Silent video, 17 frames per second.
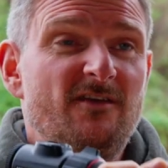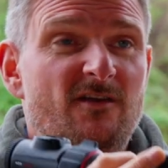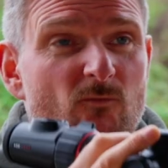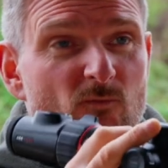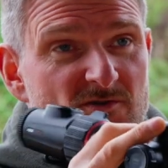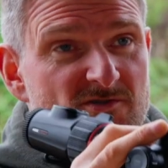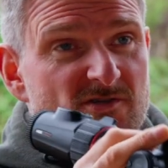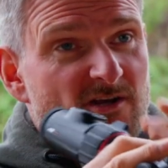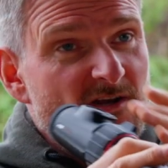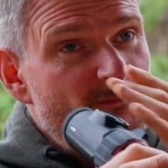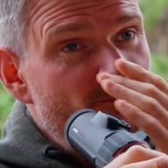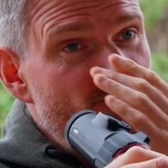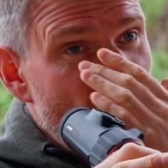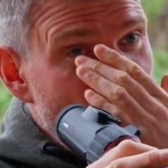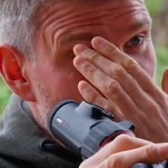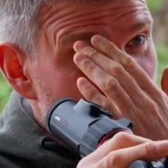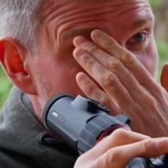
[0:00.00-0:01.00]
that it wasn't going to
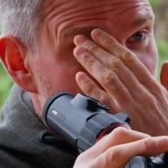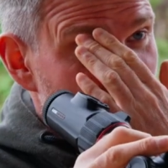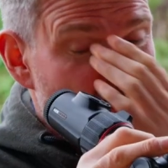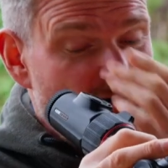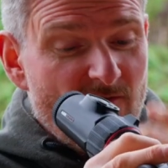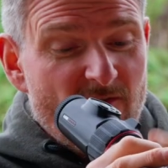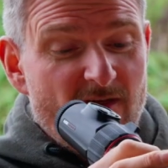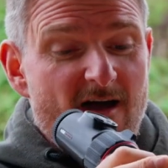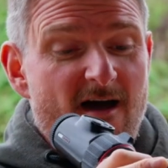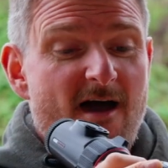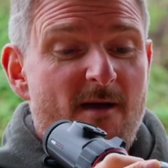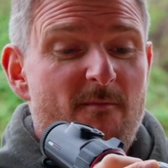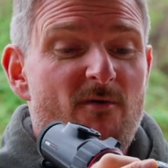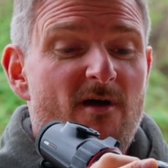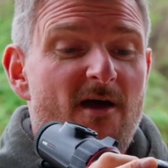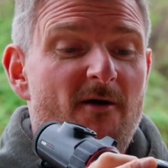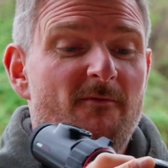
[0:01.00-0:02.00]
bump me on the
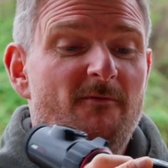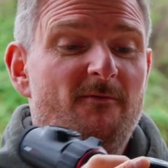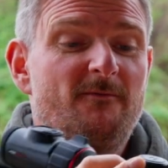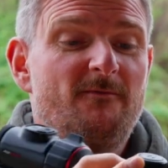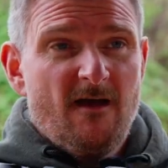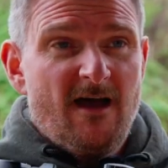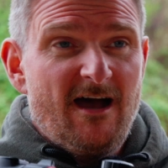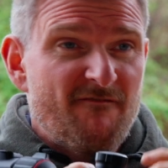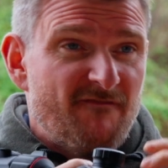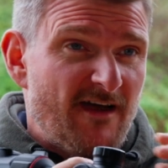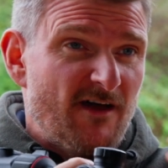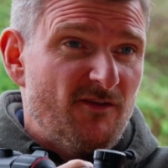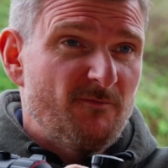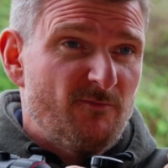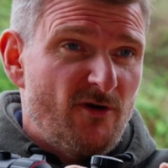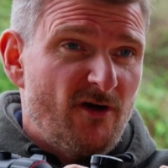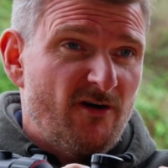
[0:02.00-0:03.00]
eyebrow. I
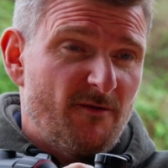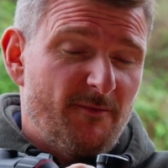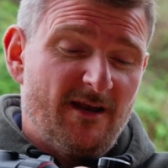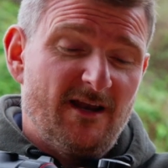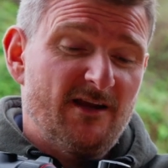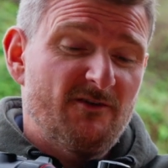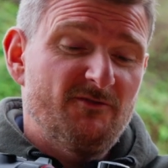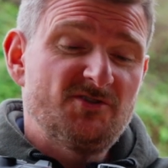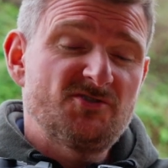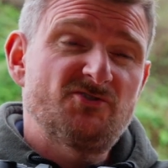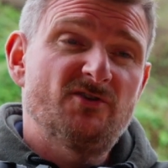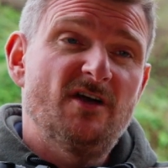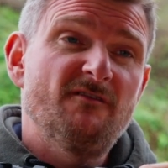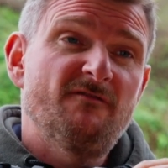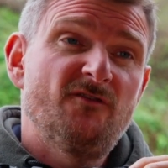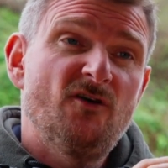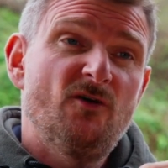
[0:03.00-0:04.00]
found the programming language
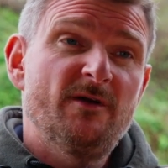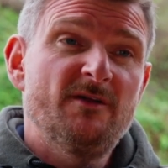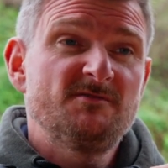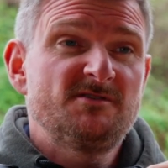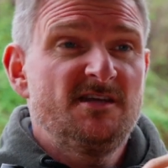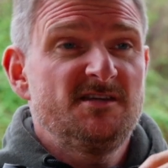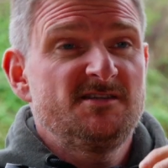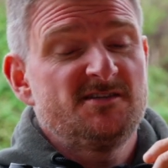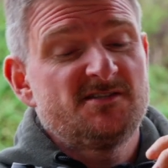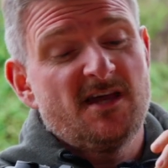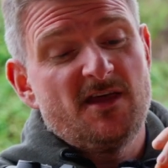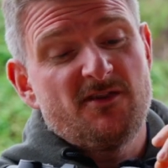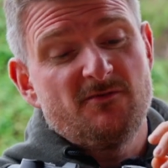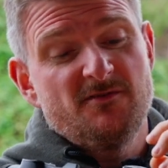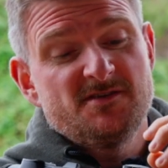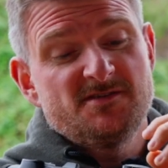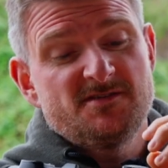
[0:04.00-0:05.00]
straightforward. It was easy to
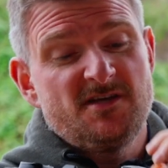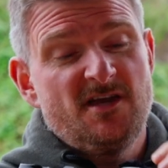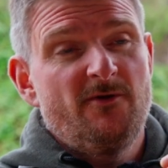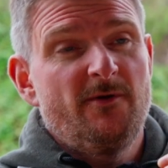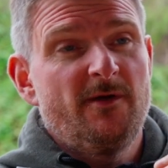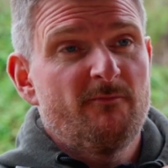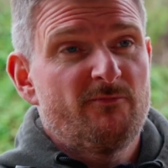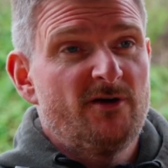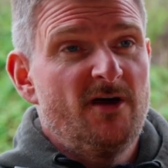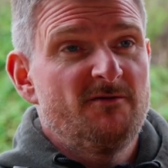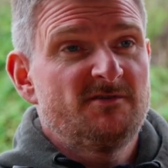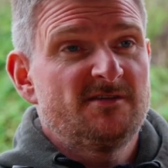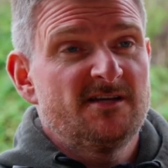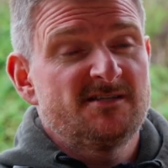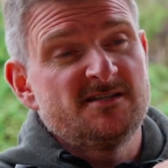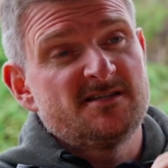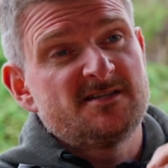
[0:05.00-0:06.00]
get through the zeroing
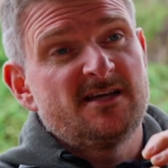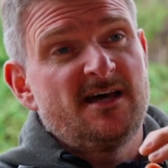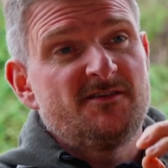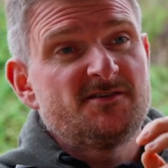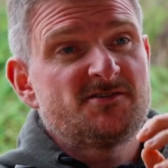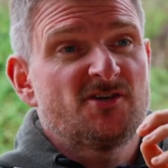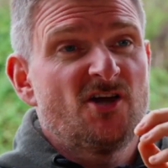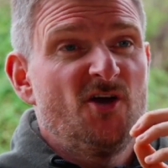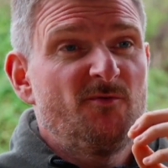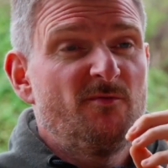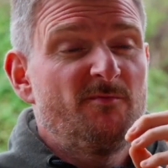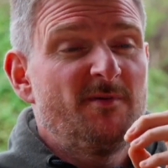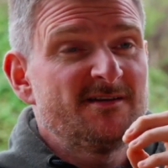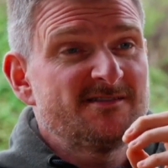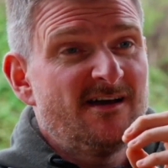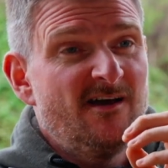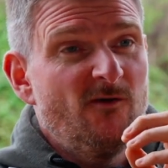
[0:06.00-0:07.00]
process and set the scope
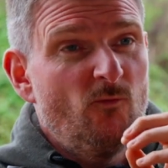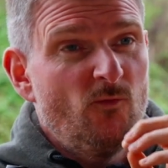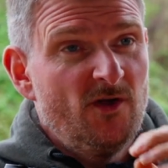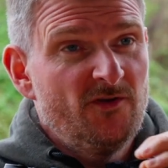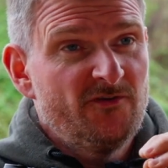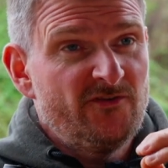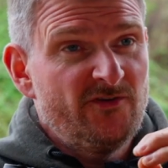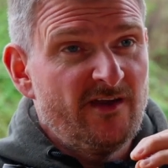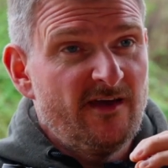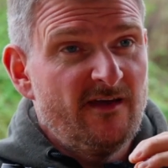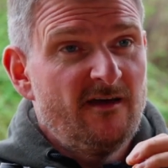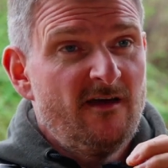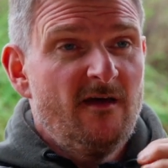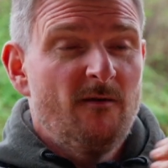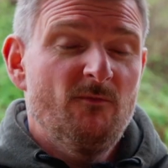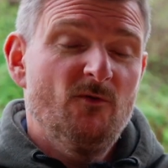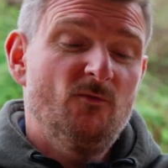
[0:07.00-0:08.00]
up as I wanted it.
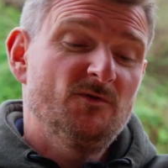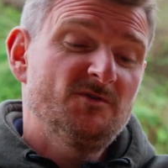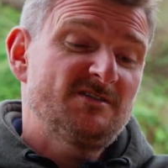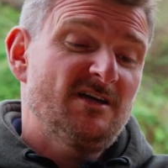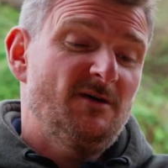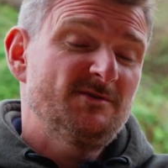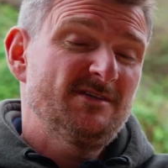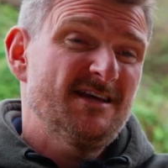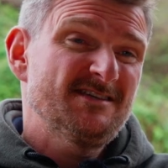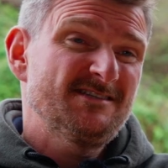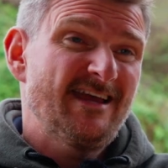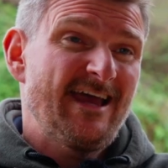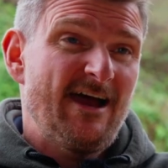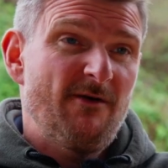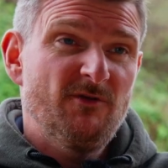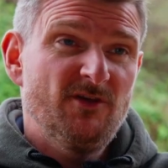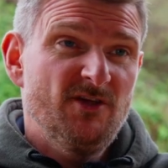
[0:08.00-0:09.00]
But once I was actually
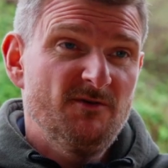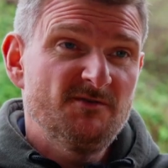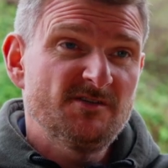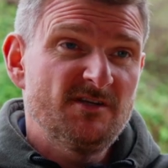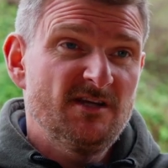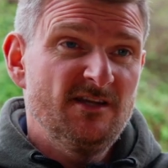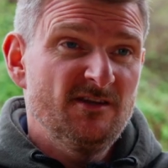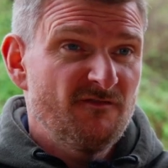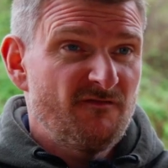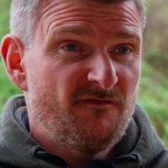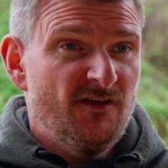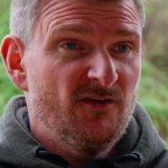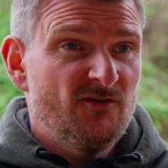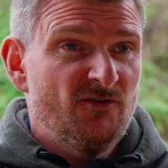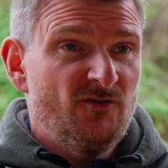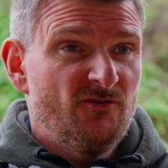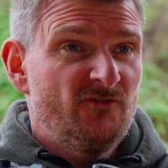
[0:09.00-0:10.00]
out using it in the
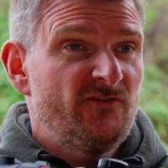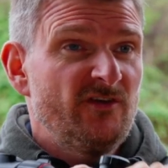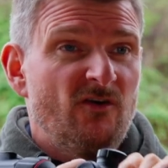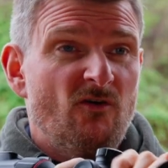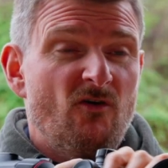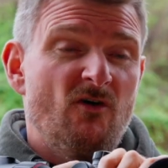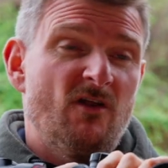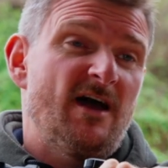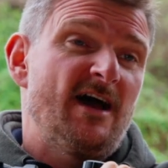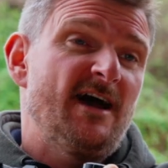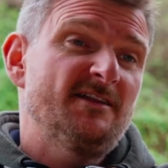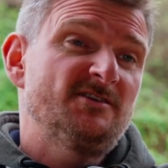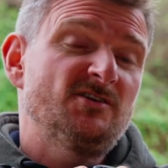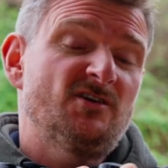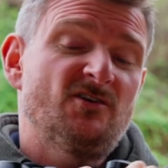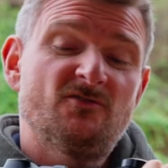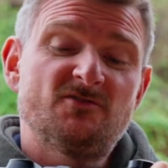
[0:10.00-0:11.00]
field and hunting, all I had
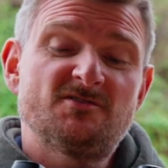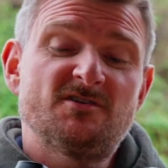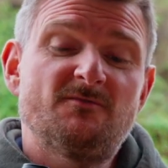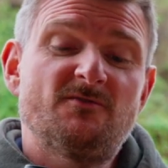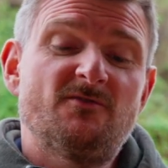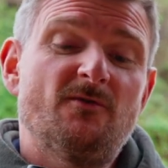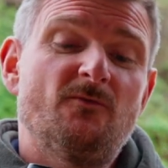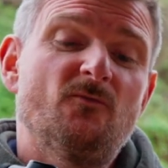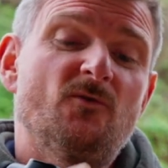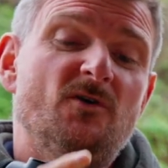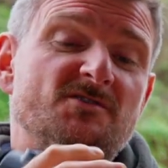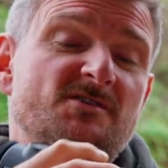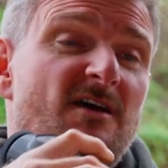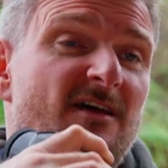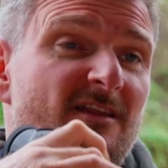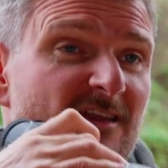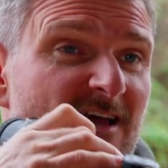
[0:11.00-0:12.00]
to consider
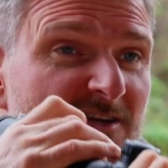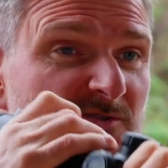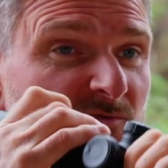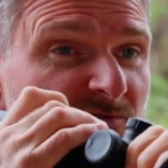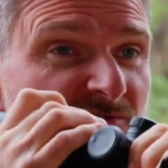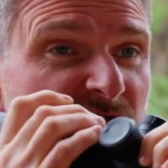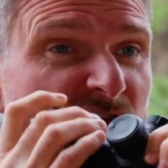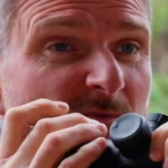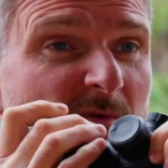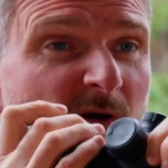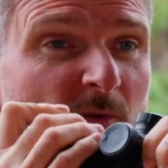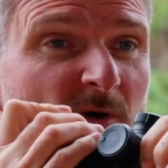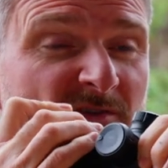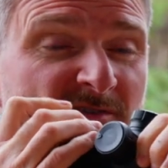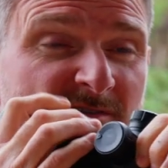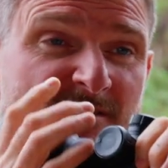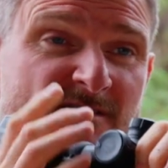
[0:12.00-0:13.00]
was the actual zoom I
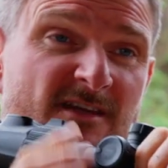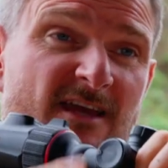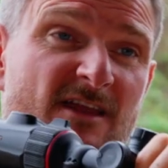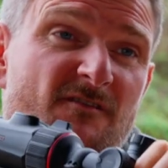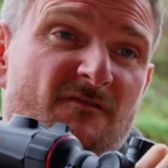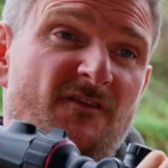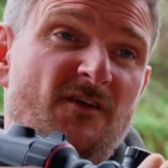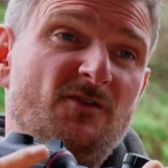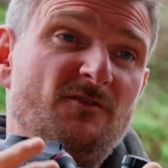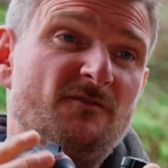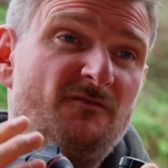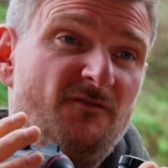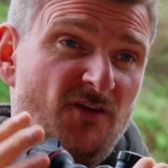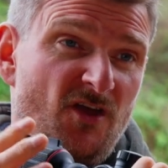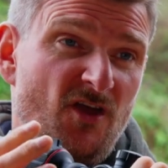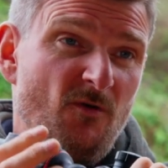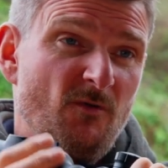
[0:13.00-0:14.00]
wanted to get the field of
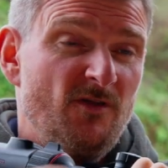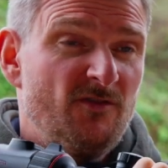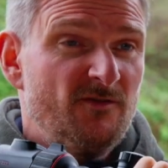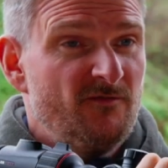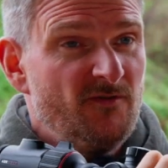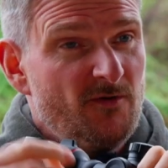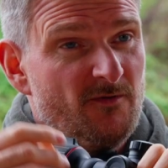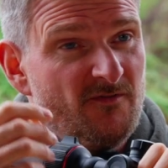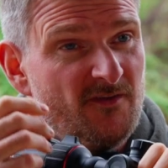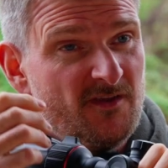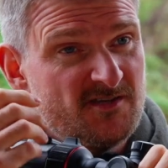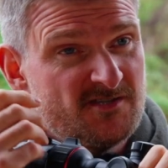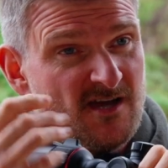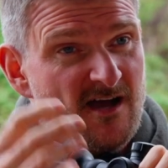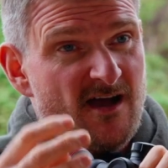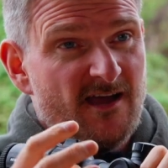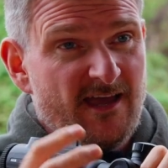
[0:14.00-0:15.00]
view and the view of the
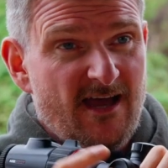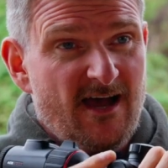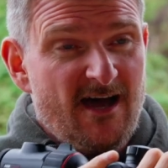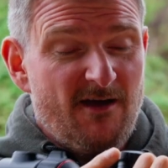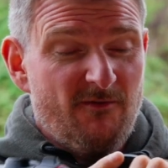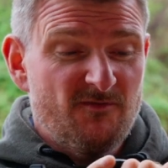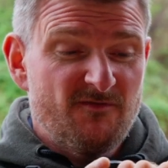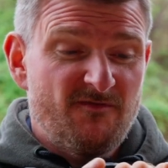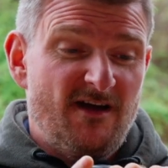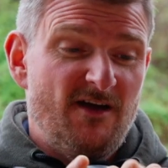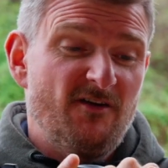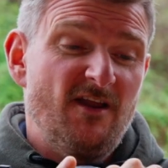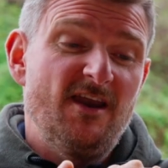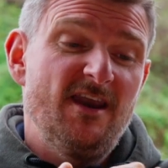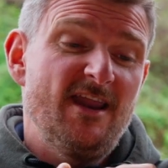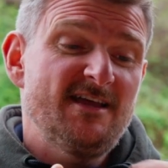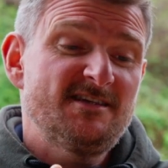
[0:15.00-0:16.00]
target I
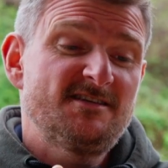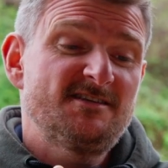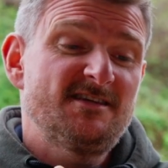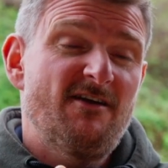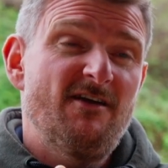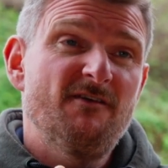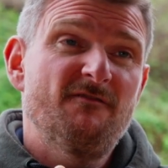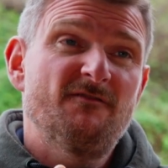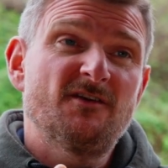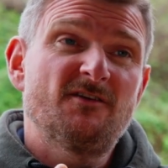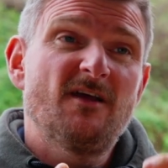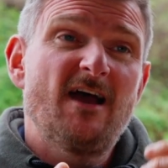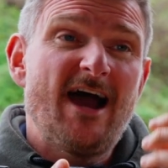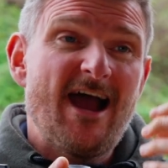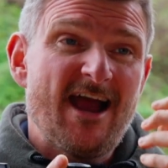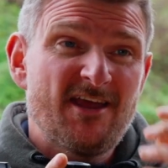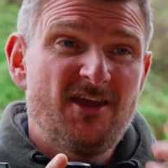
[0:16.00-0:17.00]
found necessary for
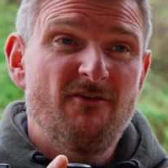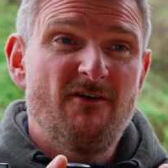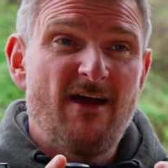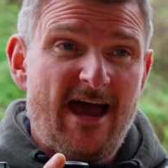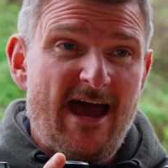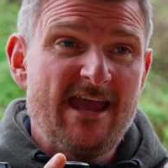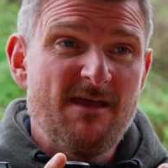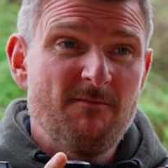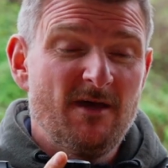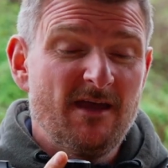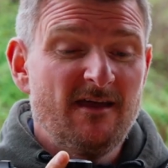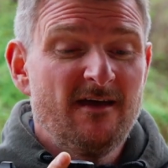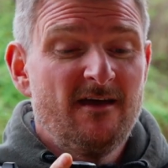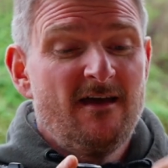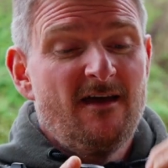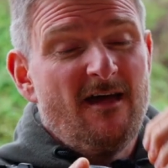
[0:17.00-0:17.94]
accurate aiming.